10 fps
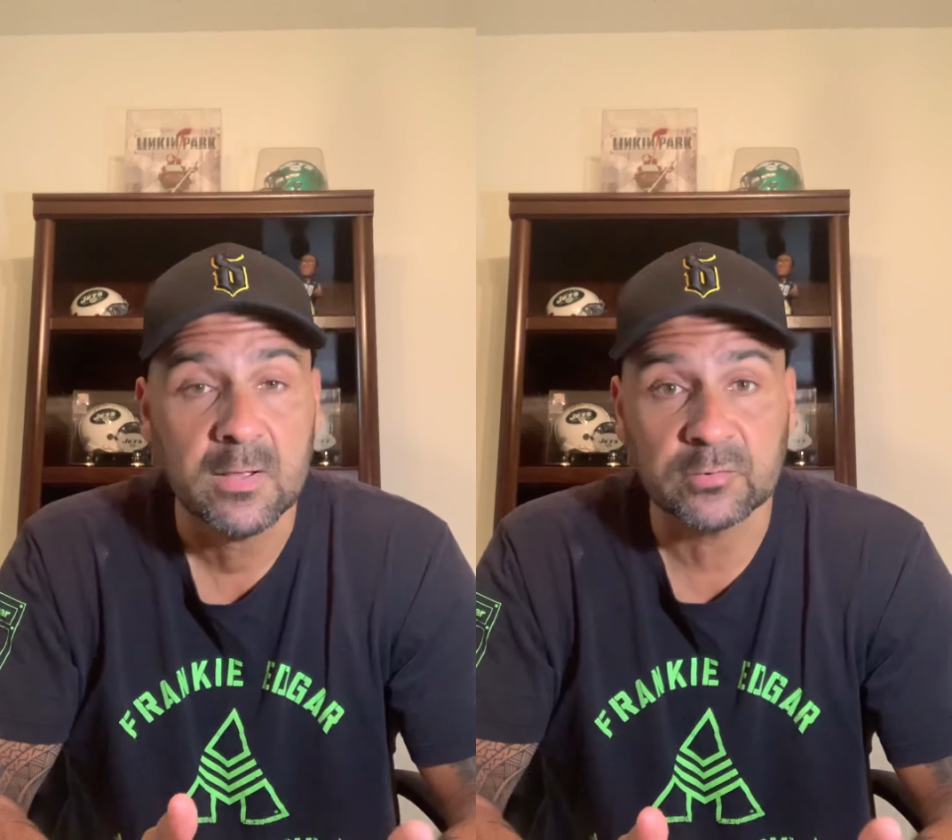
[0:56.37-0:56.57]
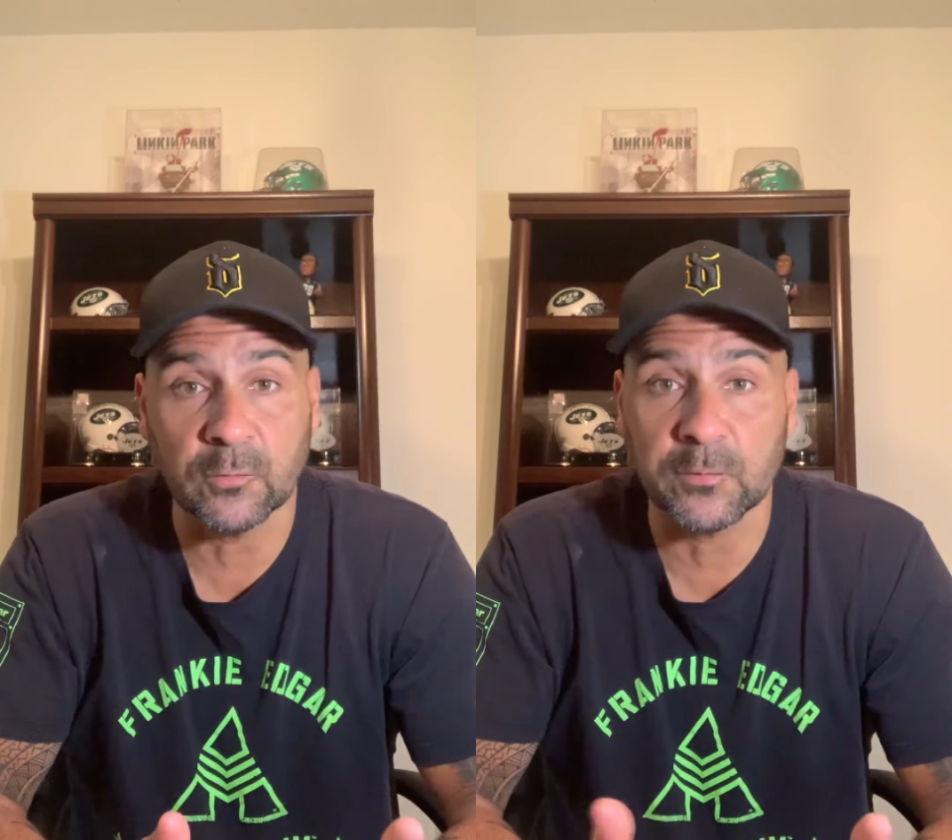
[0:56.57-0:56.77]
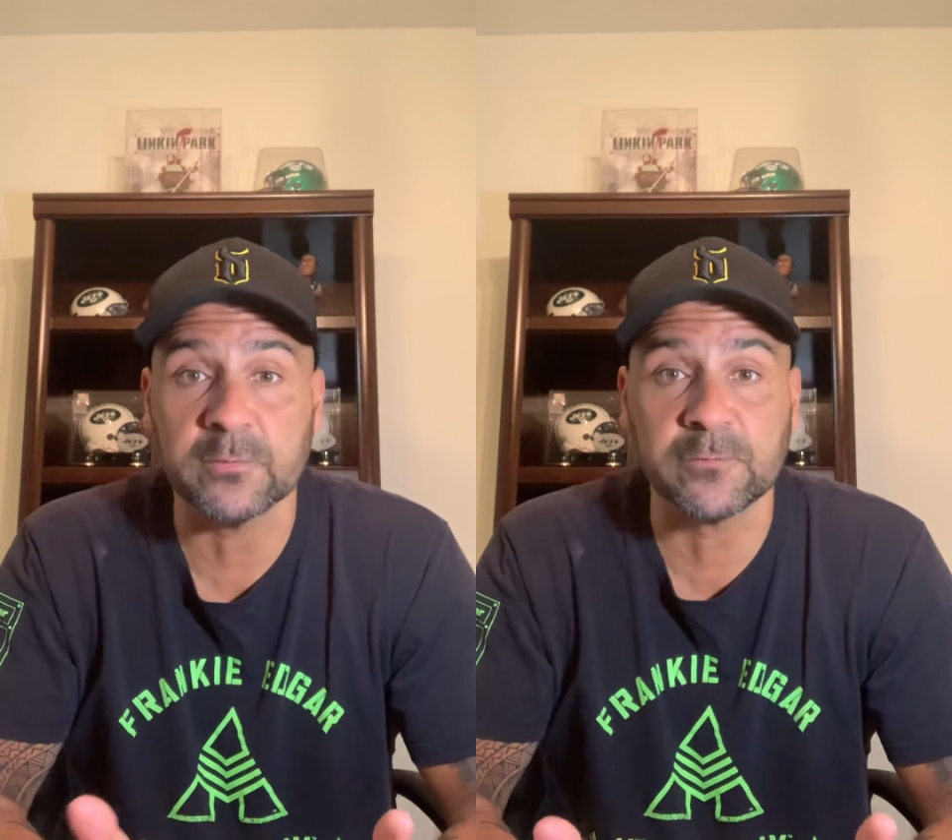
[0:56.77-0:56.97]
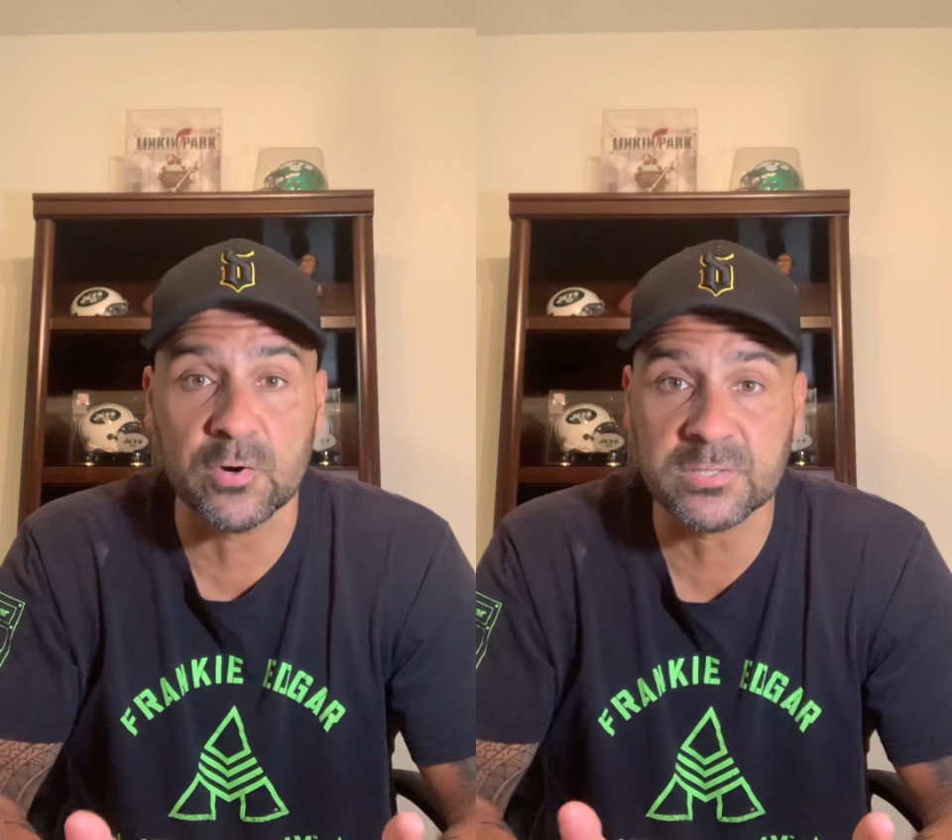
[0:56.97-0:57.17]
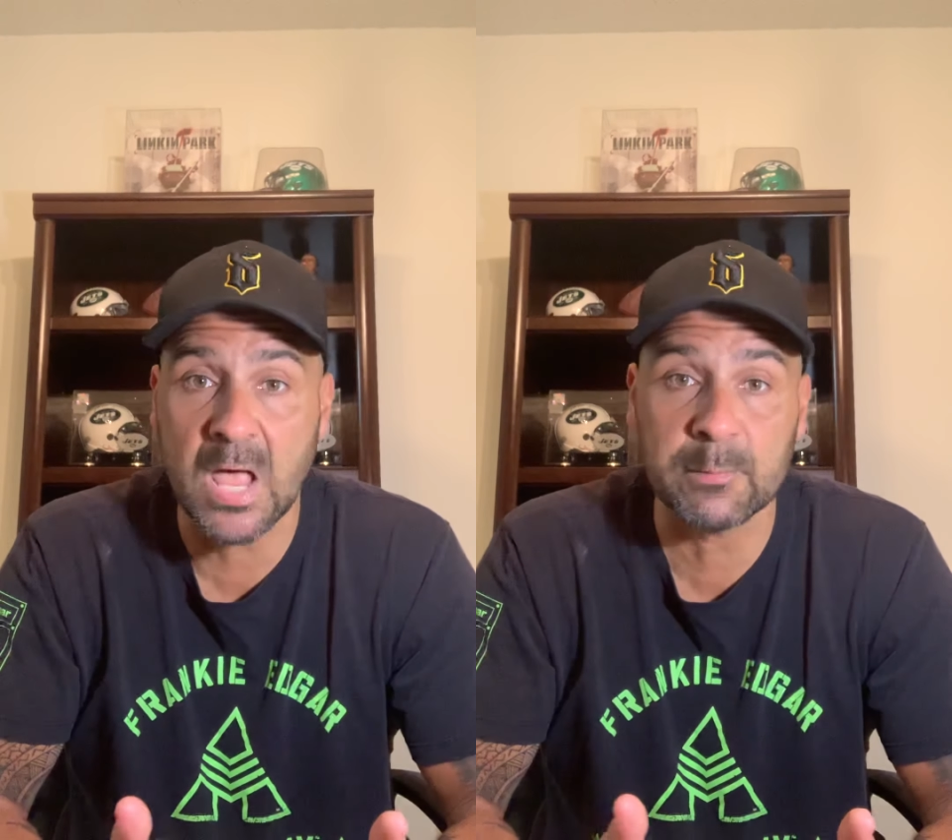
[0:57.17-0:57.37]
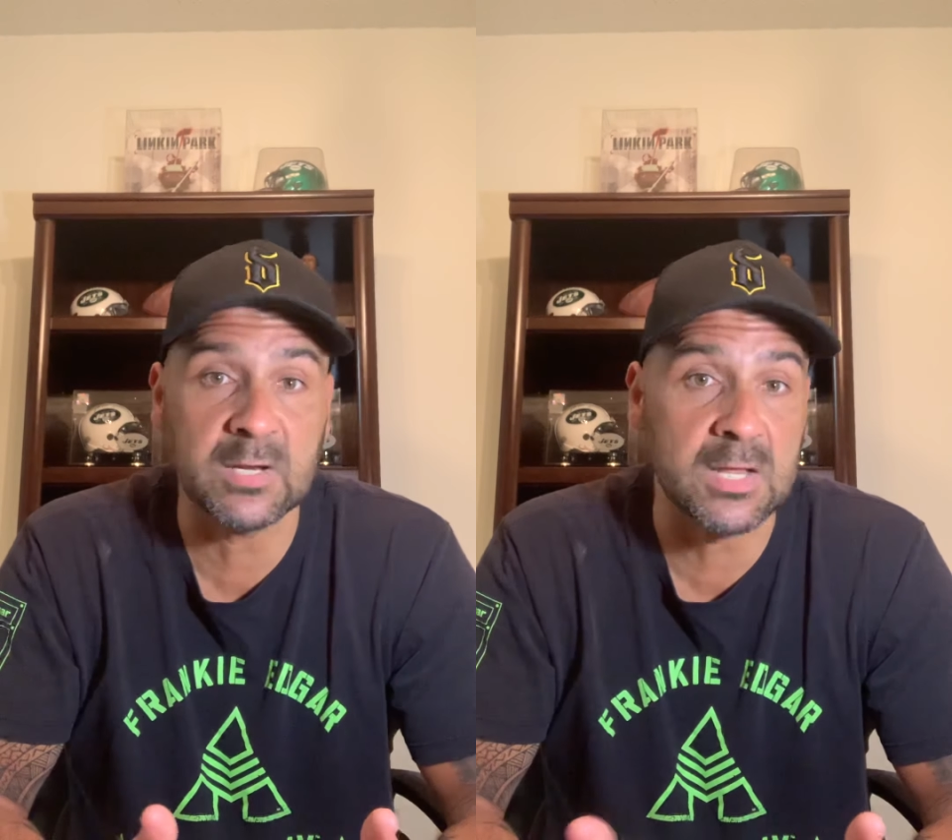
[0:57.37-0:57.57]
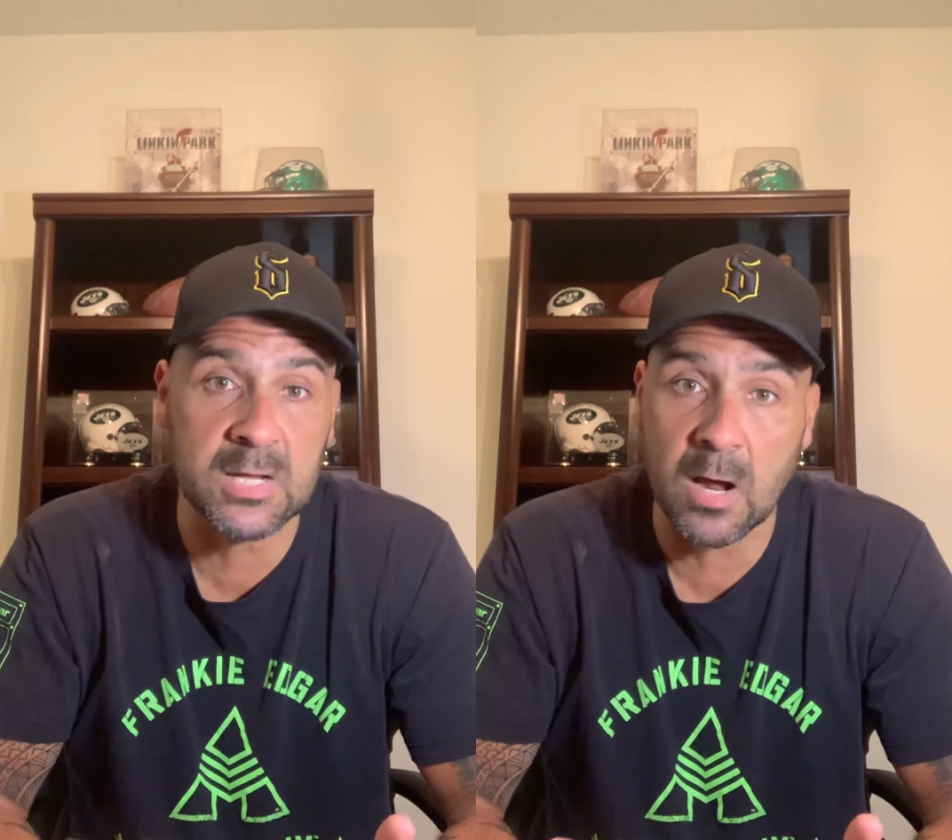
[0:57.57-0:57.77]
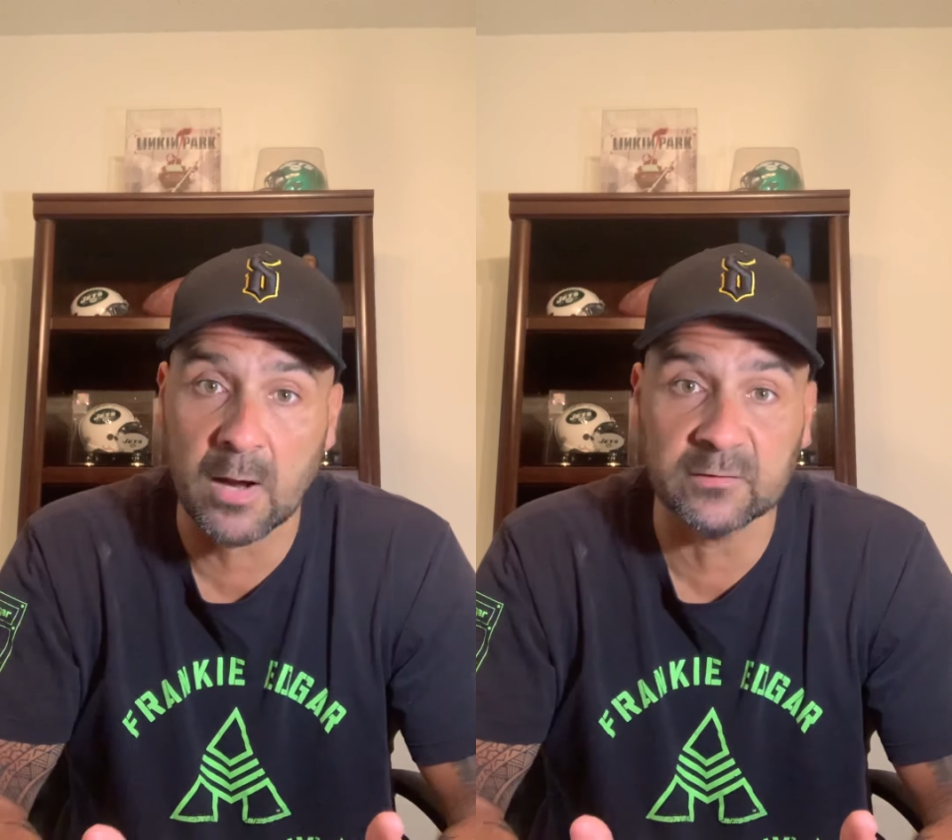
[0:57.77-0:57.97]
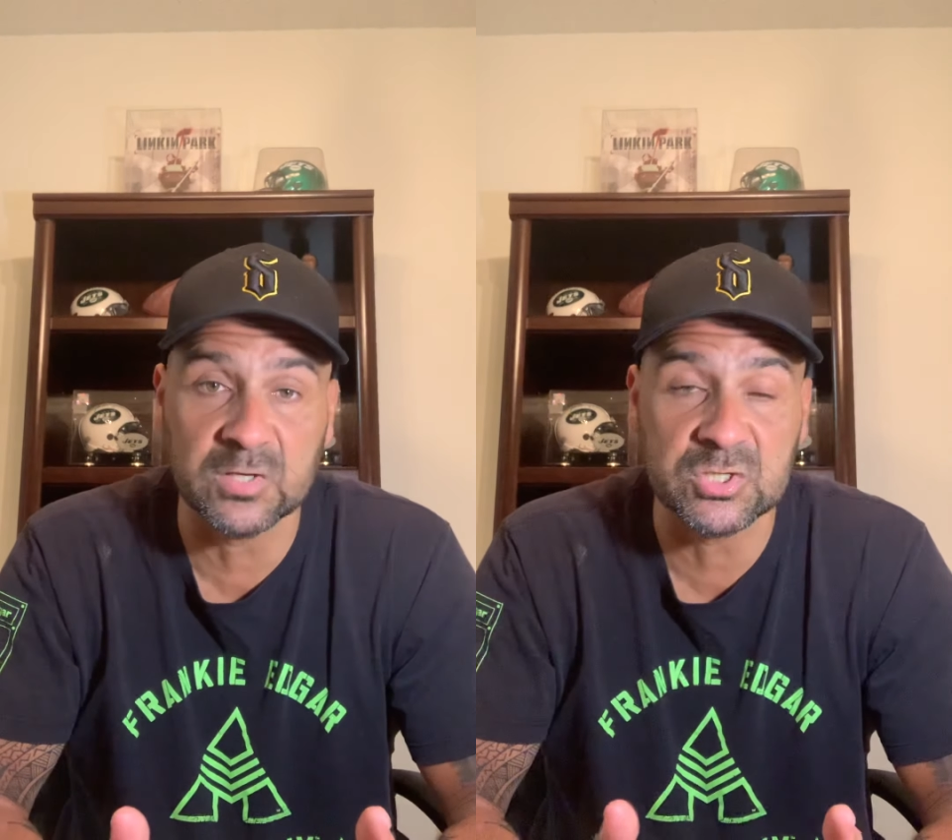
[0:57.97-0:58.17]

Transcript: So for the first time in eons,